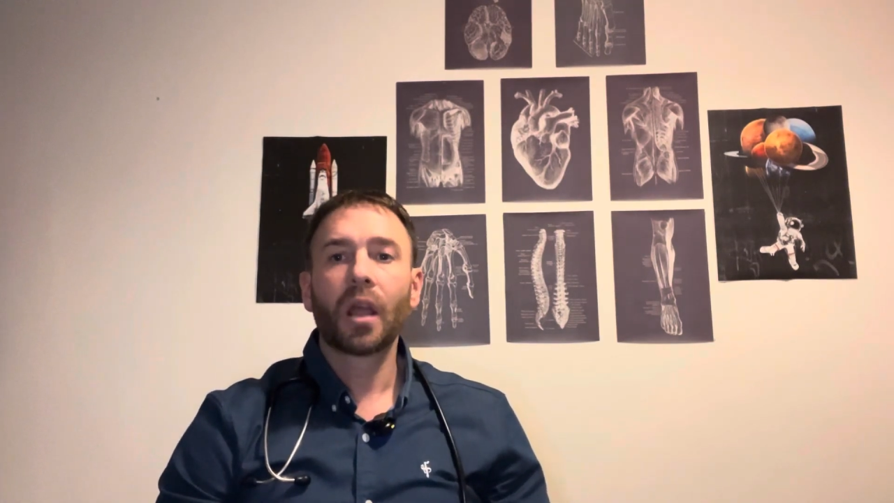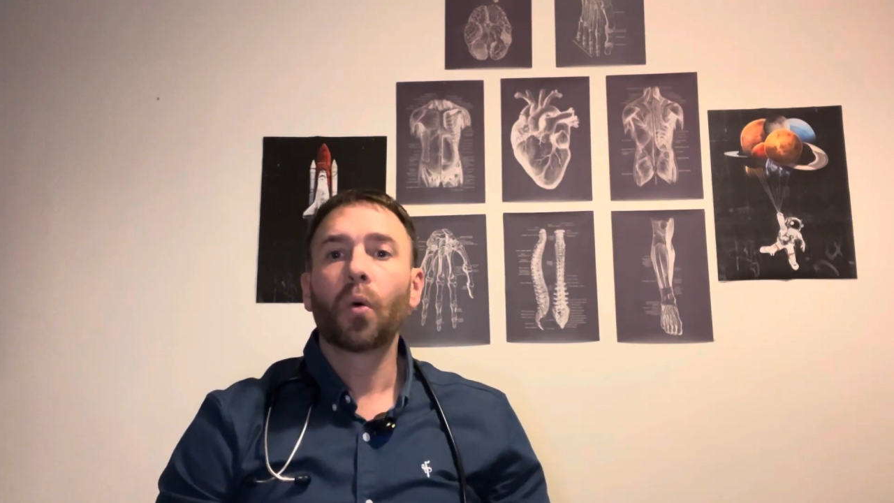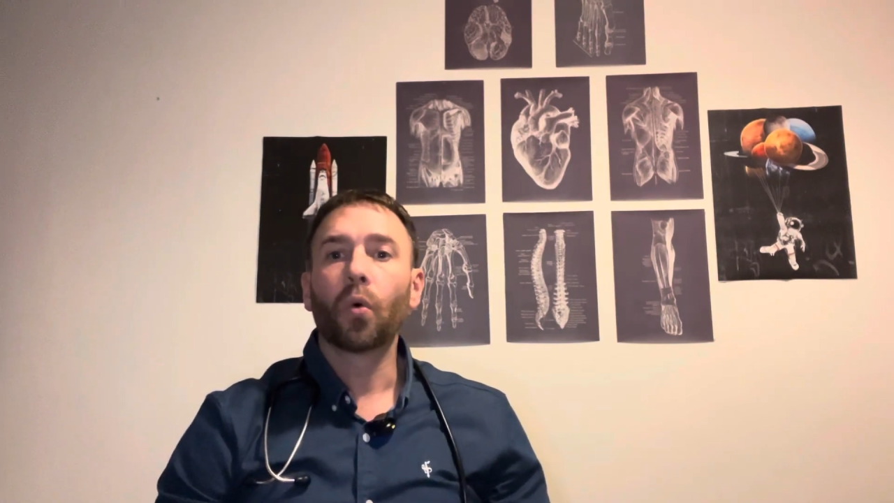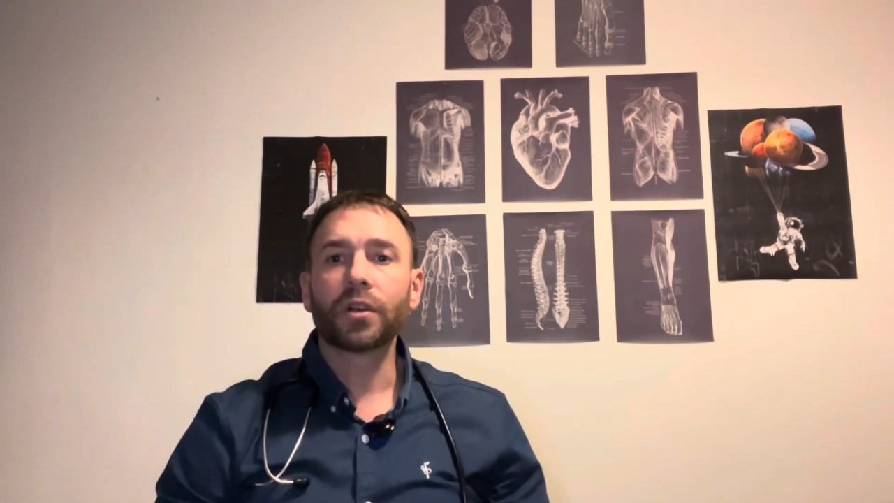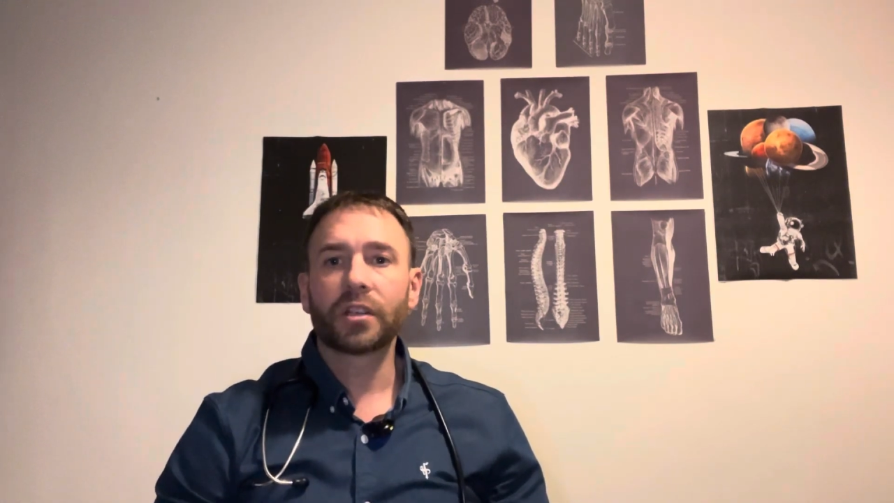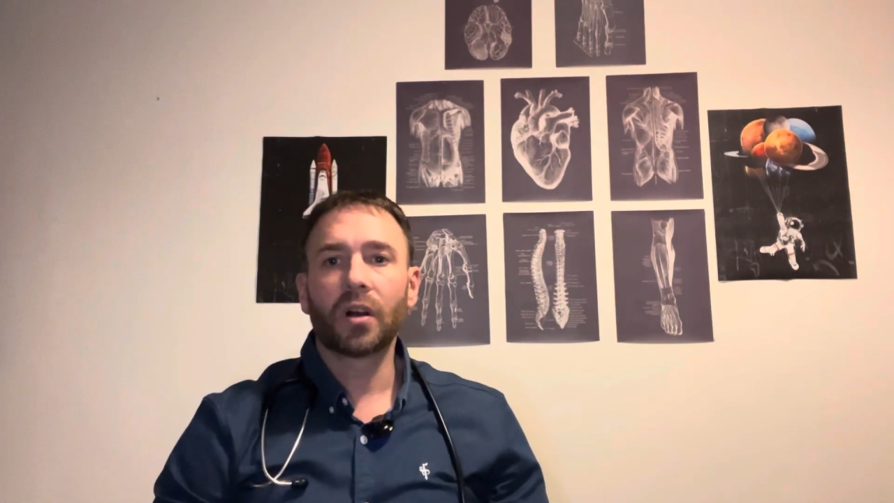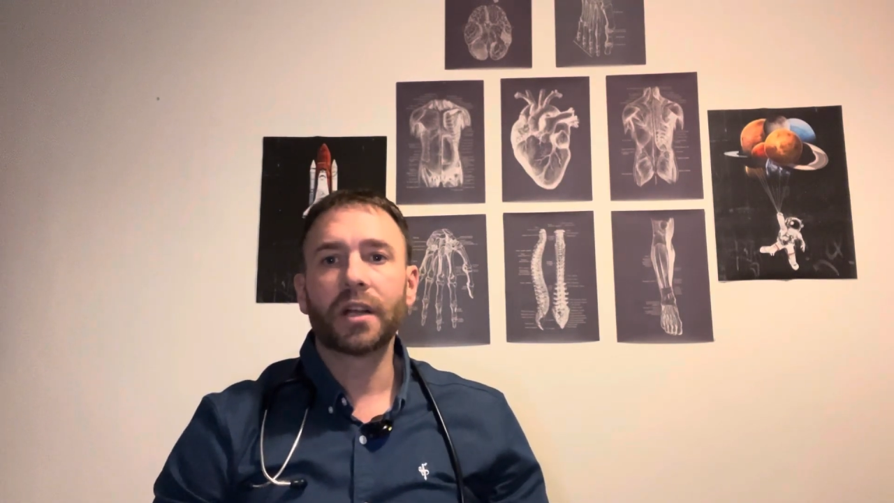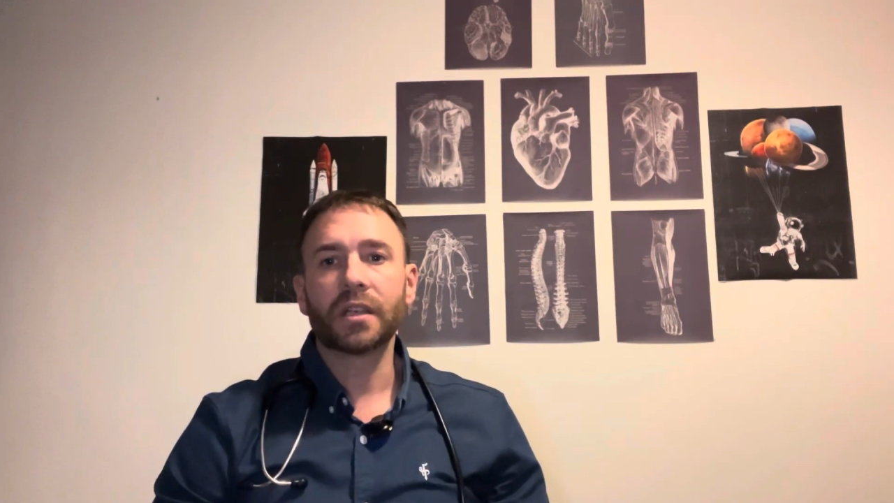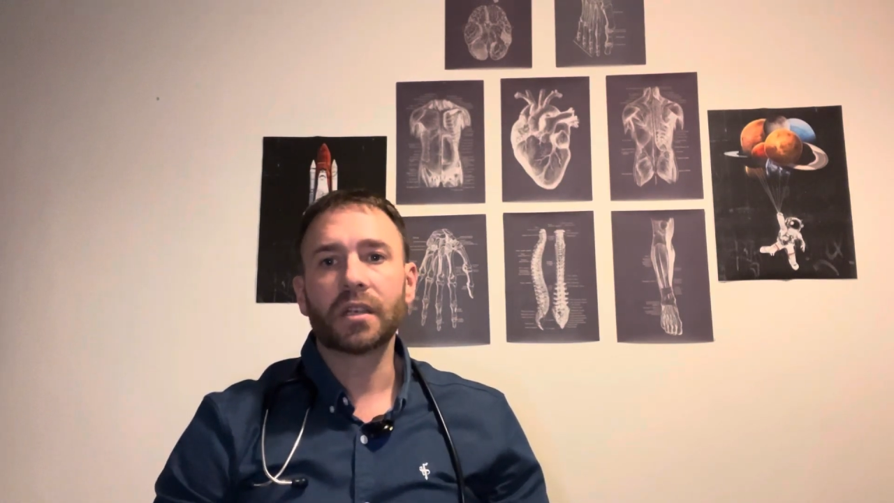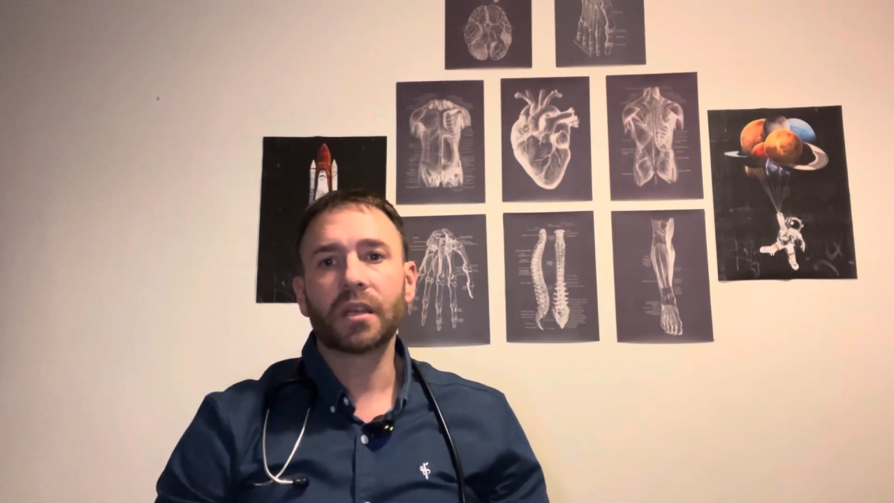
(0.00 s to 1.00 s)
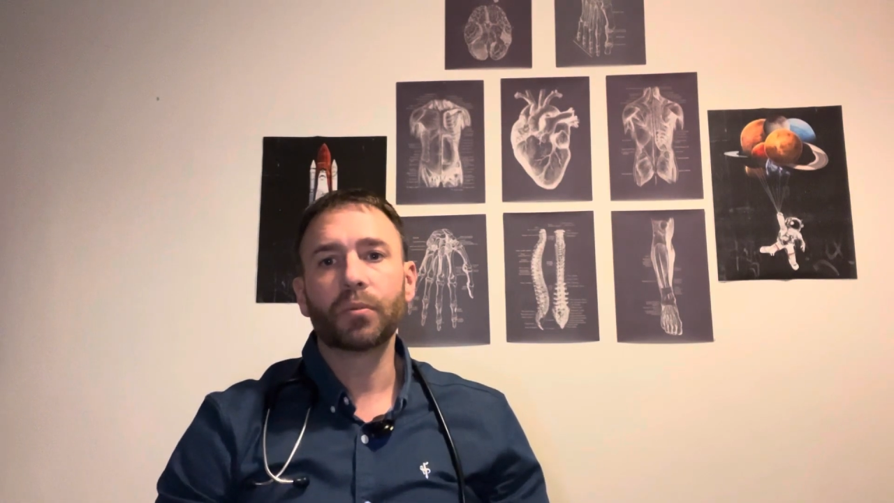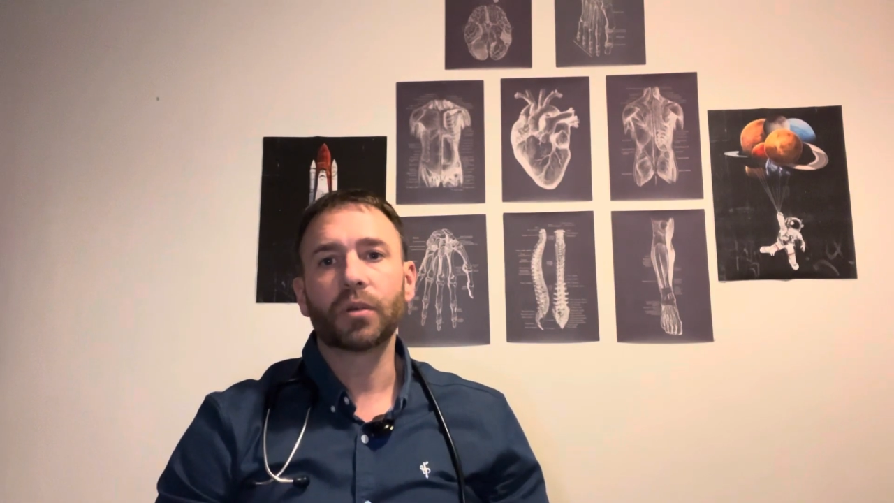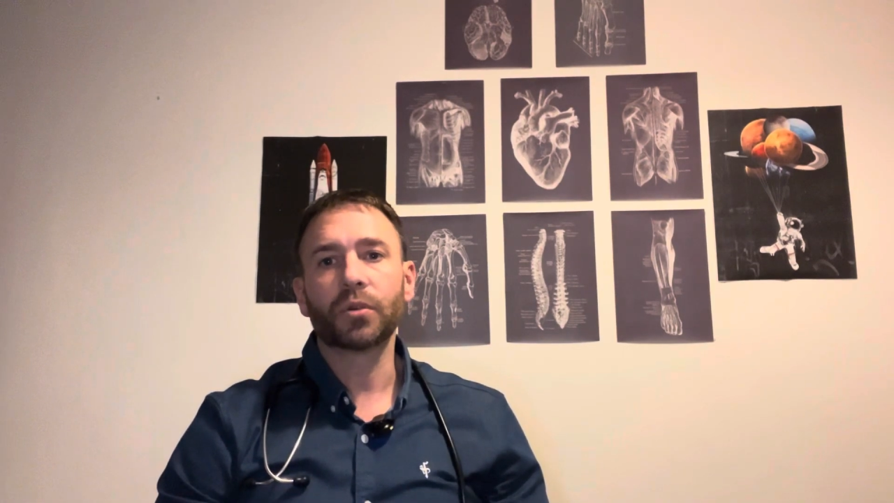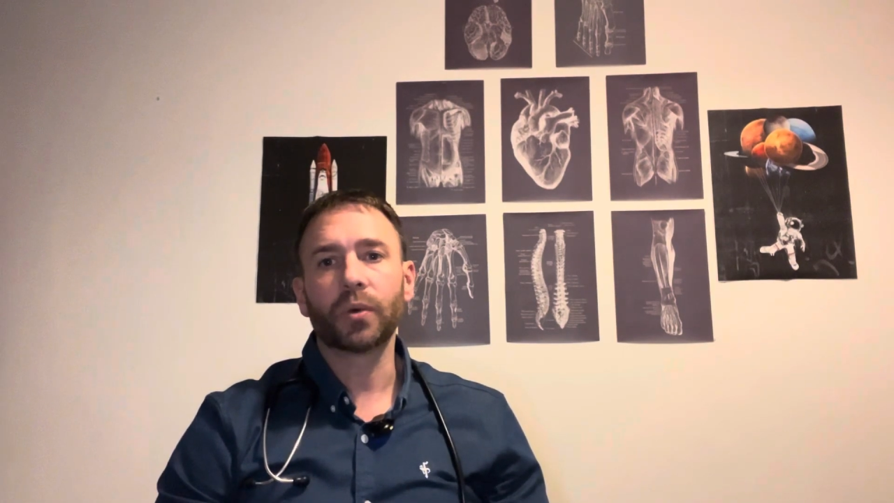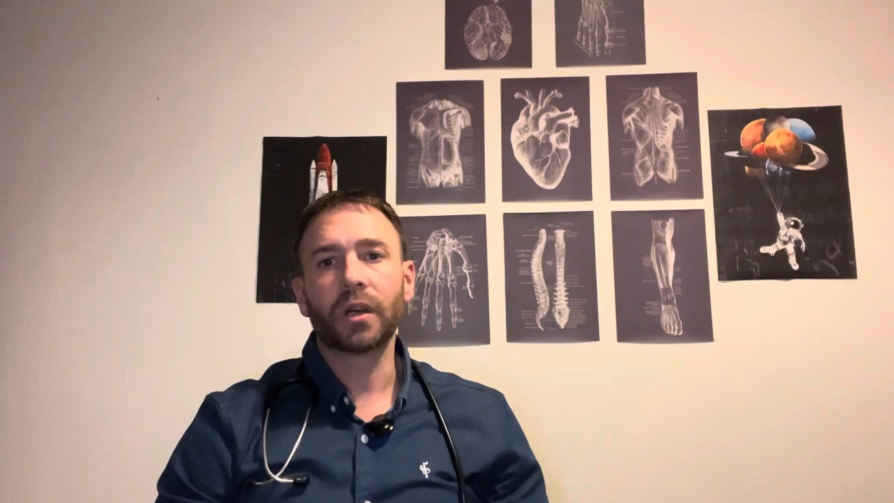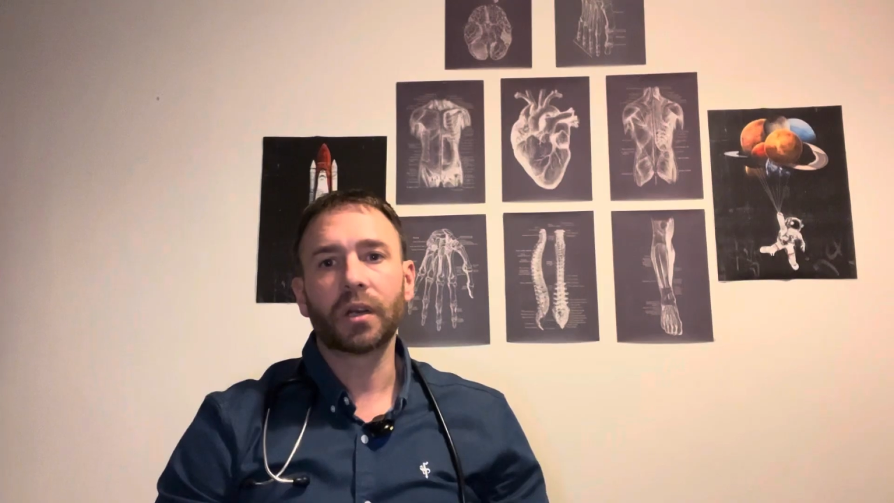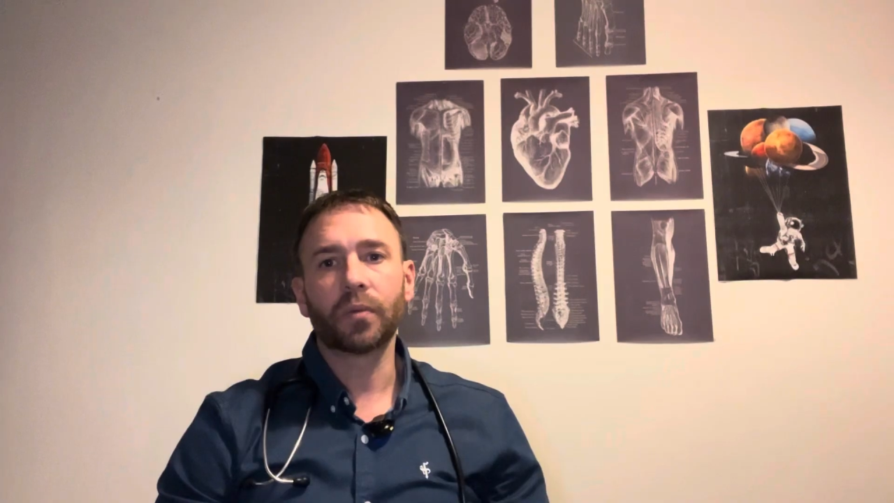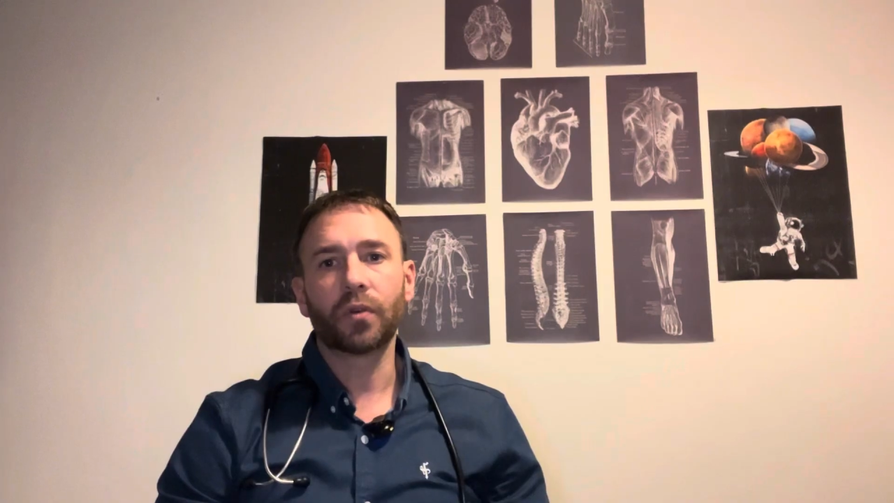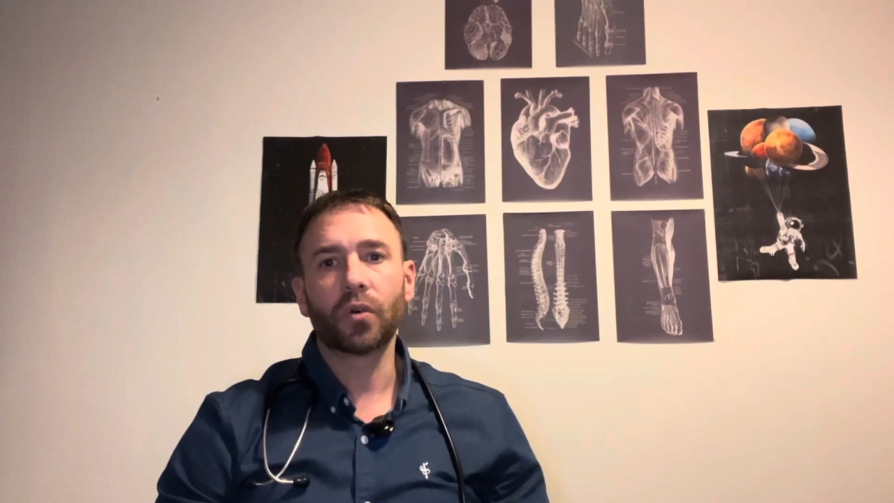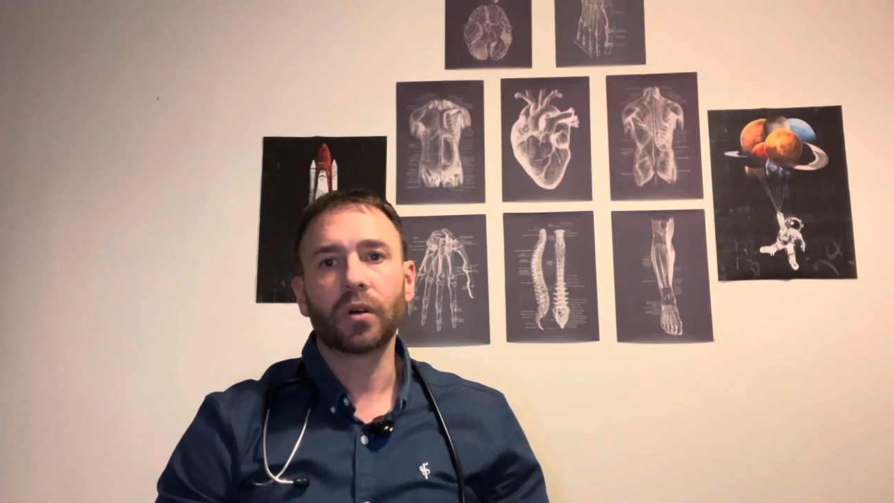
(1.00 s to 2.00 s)
What signs and symptoms are we looking
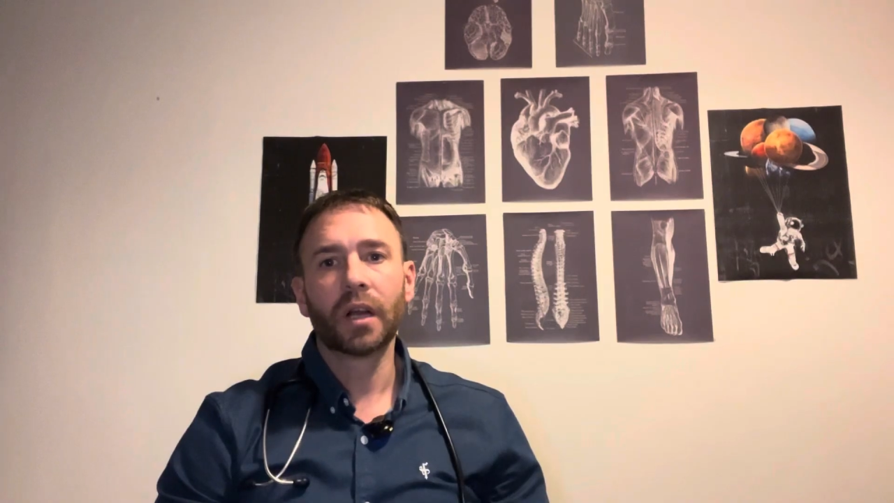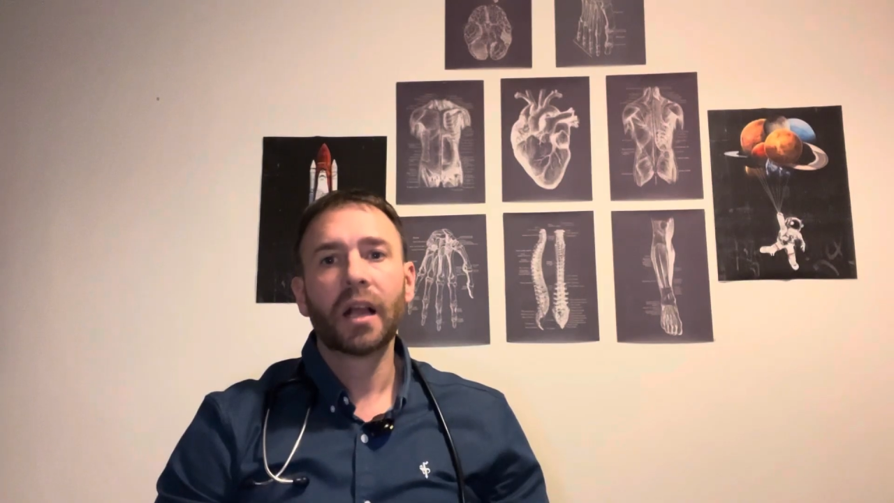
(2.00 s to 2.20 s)
for?